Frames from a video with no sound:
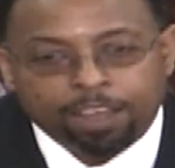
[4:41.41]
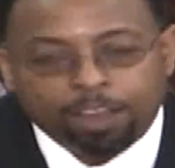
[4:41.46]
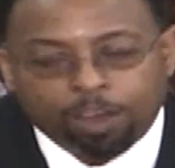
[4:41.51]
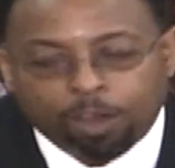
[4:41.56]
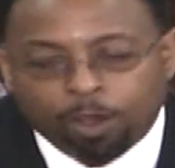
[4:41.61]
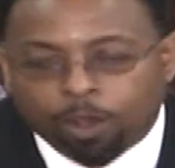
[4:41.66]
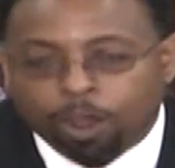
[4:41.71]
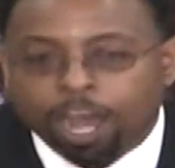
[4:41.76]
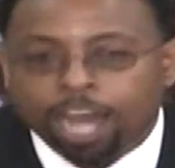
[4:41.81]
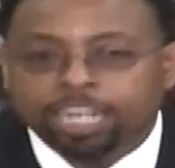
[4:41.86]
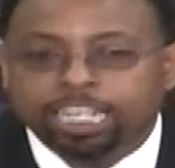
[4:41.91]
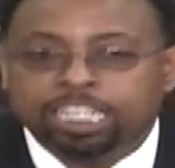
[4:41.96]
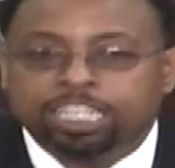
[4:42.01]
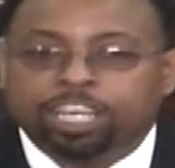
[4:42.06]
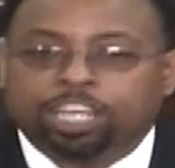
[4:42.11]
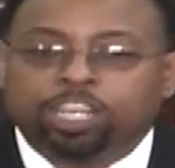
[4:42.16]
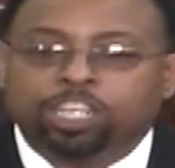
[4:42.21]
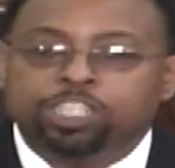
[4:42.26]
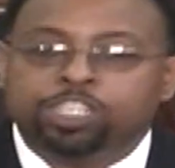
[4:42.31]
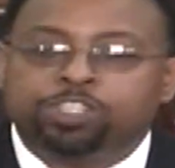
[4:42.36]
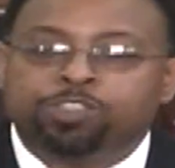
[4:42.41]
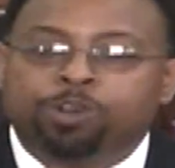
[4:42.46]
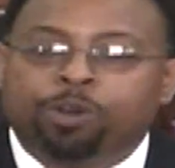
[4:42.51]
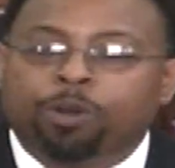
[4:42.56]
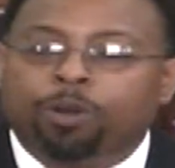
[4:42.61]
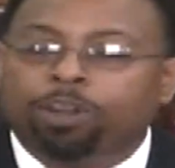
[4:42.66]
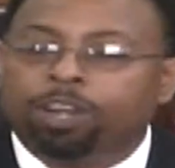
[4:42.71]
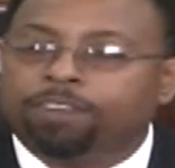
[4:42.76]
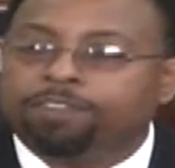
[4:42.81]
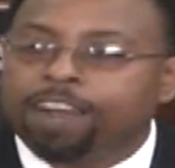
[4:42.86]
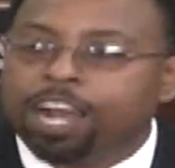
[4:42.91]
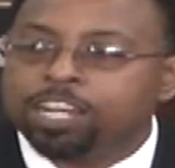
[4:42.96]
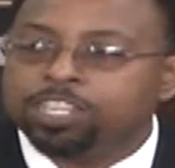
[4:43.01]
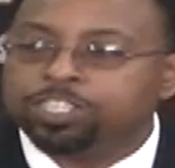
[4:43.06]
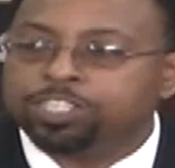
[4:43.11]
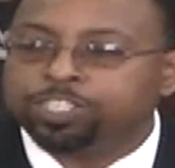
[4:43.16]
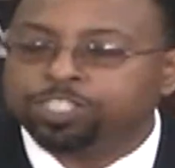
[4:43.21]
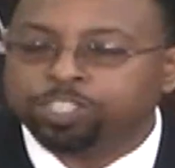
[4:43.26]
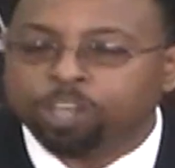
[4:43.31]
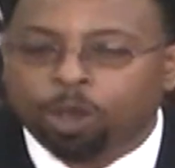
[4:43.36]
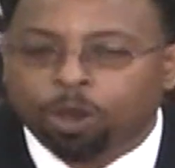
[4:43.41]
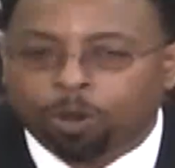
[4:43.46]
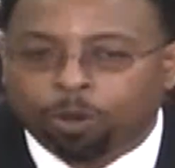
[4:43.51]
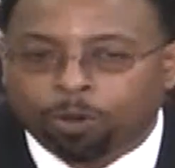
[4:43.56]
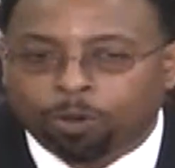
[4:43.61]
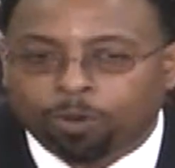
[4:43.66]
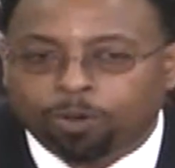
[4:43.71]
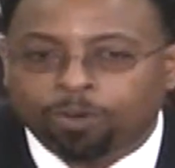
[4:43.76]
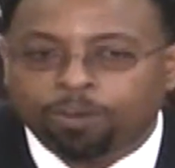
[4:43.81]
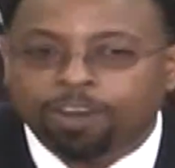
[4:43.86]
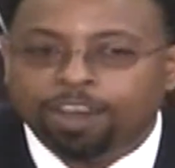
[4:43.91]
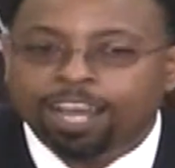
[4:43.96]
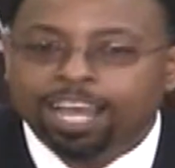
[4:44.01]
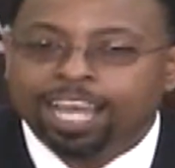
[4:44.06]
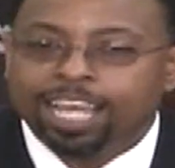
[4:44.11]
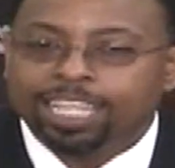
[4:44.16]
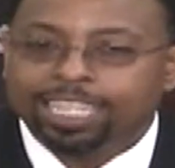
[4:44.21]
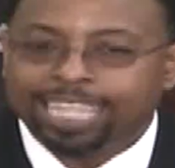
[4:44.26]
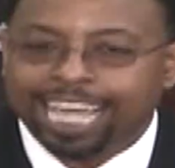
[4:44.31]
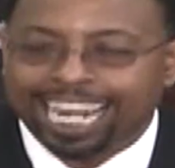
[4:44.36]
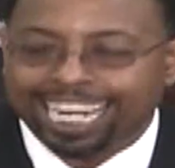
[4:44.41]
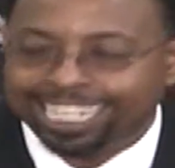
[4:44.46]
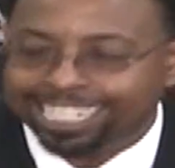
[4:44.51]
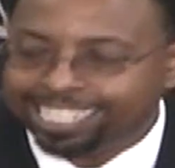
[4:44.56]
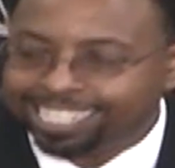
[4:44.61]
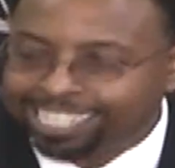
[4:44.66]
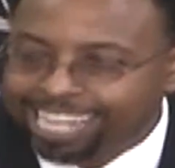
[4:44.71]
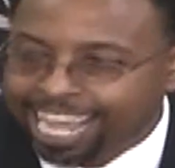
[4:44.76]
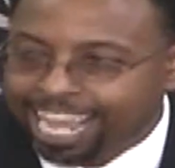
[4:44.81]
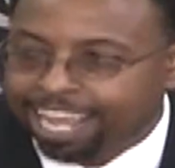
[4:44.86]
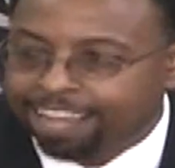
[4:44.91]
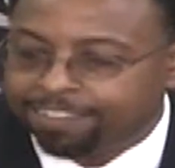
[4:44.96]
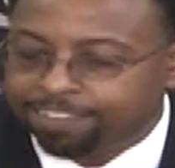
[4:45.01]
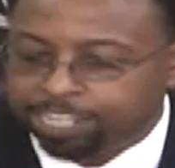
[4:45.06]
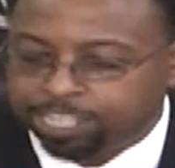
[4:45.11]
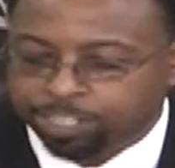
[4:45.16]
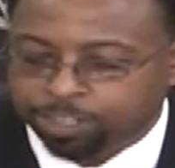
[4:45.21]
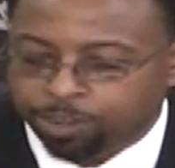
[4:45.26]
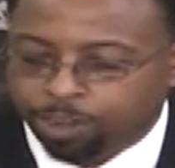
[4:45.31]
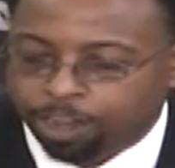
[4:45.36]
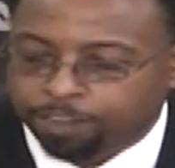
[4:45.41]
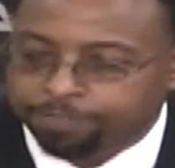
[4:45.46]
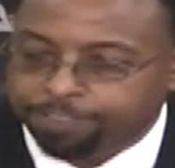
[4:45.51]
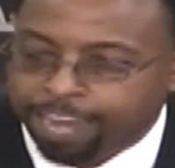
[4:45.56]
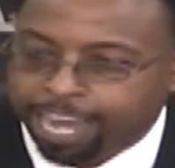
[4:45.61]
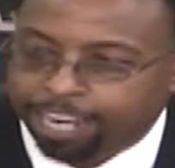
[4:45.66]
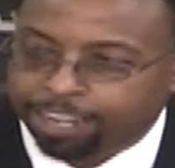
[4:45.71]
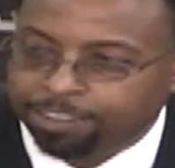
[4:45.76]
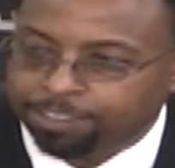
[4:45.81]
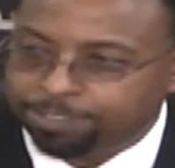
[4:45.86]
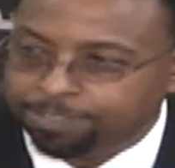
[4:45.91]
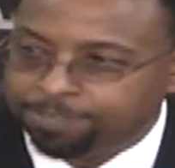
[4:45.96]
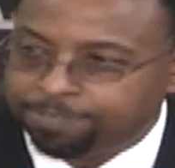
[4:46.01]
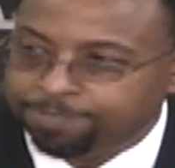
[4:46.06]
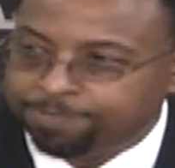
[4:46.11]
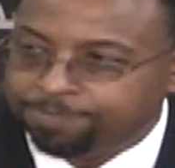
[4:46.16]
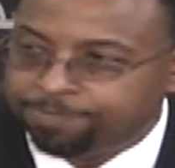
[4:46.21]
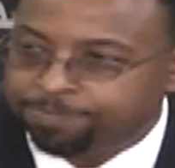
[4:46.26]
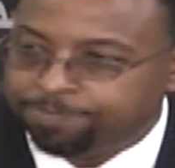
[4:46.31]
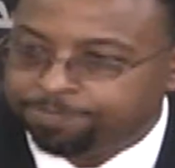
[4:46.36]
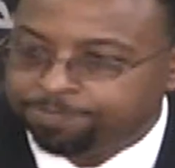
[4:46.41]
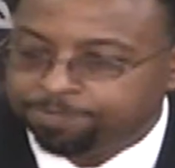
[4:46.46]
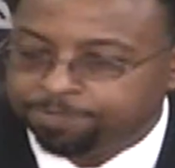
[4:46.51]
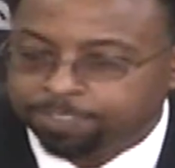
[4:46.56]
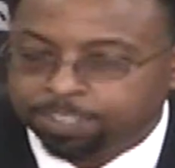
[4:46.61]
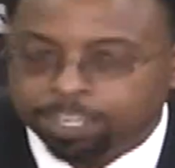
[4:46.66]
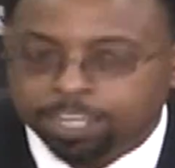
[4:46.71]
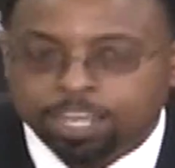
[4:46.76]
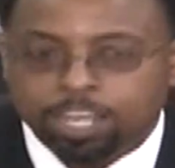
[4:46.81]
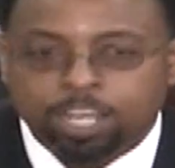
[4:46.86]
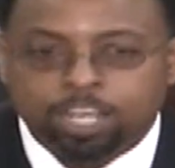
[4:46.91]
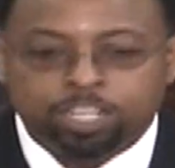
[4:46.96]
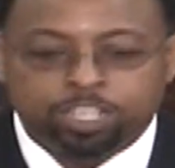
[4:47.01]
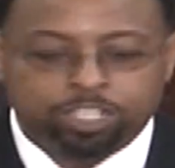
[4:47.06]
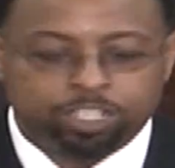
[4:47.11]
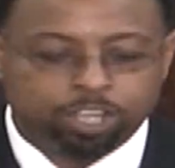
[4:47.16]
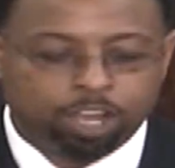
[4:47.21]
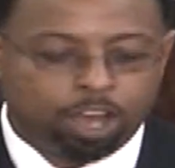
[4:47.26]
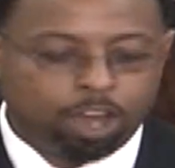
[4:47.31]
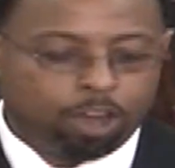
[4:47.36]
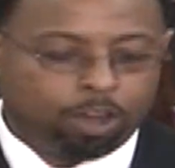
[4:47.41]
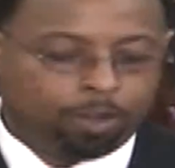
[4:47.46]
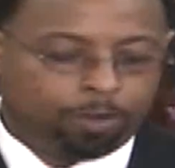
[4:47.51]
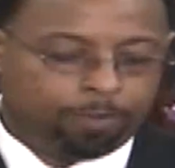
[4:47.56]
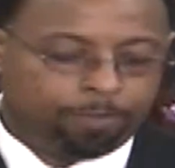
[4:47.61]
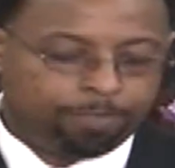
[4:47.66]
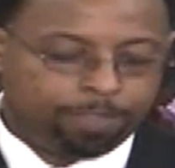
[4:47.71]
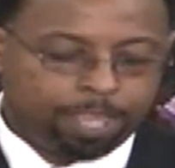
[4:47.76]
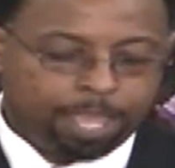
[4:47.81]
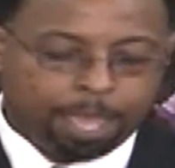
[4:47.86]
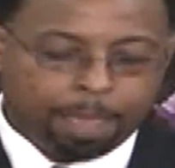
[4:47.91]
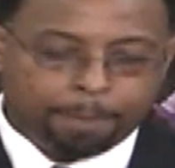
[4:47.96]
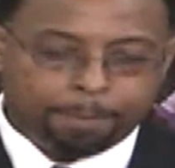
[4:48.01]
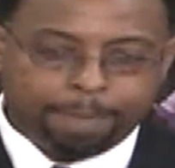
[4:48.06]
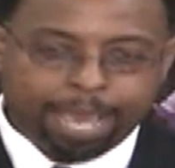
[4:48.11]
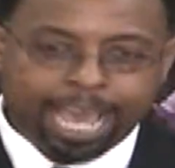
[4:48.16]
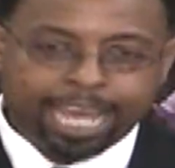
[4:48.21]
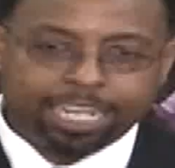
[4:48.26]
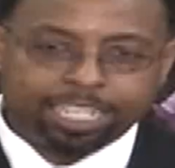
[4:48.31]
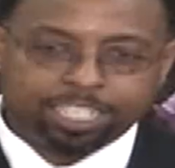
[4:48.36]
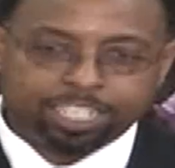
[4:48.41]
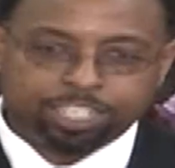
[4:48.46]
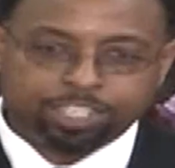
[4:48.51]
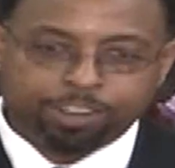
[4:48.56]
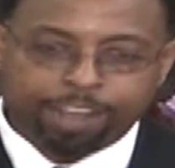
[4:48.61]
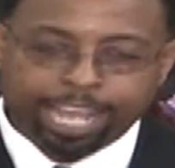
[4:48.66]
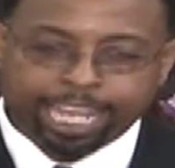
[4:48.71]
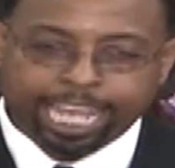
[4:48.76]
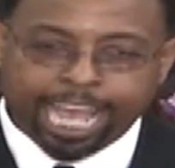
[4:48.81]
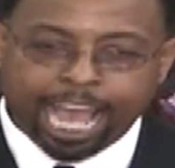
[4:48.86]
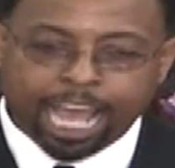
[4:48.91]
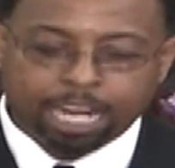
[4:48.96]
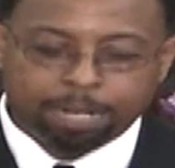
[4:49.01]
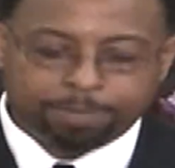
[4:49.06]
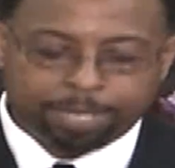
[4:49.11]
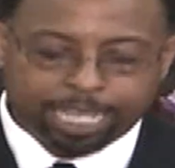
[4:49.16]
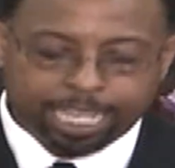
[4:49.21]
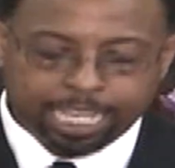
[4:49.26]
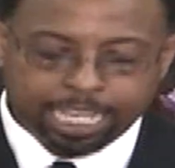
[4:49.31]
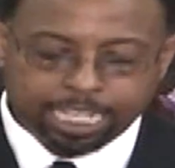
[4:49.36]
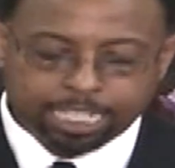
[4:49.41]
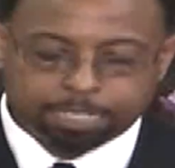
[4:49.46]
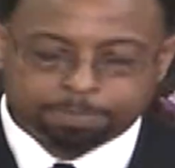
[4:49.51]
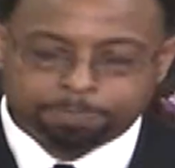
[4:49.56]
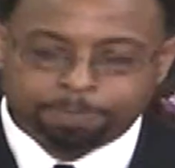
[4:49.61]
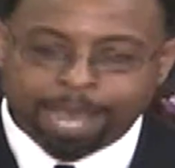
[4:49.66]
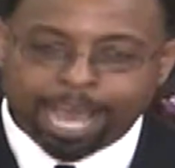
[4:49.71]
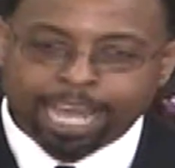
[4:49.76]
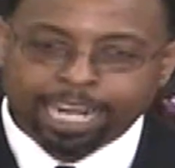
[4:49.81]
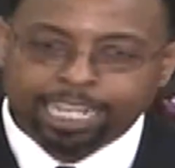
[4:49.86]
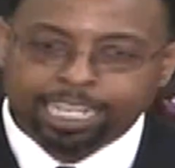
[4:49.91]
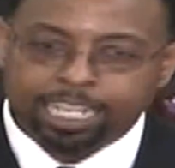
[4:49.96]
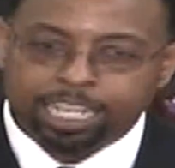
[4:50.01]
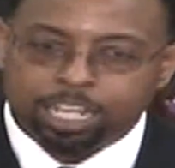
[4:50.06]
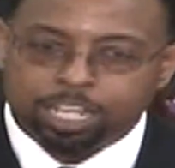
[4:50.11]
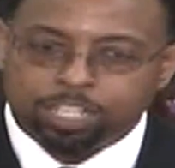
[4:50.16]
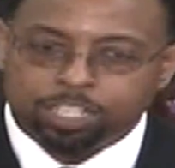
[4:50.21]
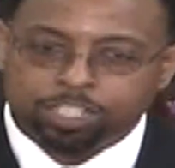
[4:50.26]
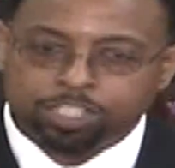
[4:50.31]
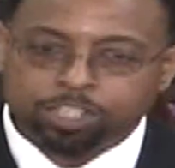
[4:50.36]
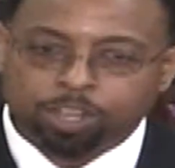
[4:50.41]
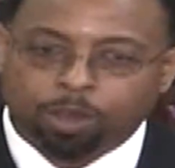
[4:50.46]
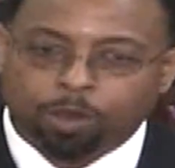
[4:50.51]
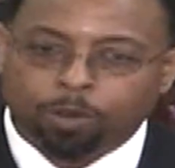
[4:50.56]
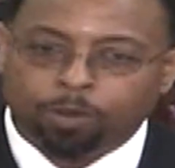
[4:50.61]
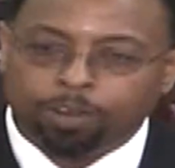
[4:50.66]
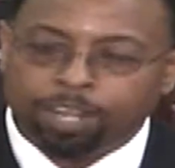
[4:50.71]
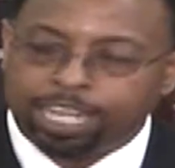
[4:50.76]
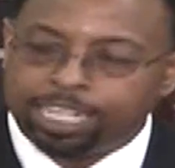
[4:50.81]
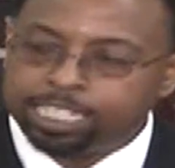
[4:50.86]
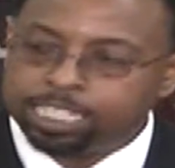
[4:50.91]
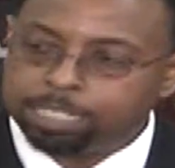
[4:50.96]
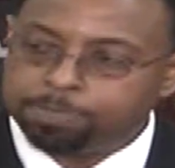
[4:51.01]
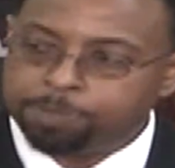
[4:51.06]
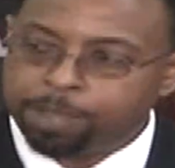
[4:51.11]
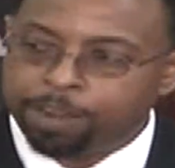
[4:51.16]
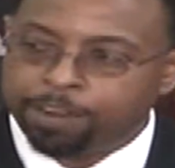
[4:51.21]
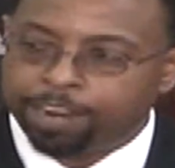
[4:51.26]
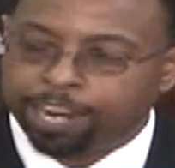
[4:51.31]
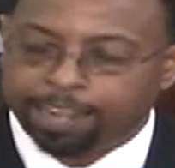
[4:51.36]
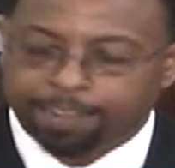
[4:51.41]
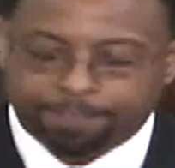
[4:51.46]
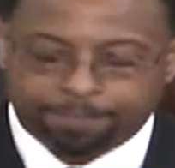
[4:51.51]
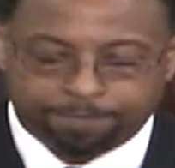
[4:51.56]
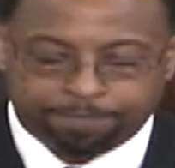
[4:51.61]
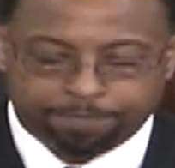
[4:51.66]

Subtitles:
Or under the control of our soul that is saved. Now, you all follow? So, man is a trichotomy. He's body, soul, and spirit.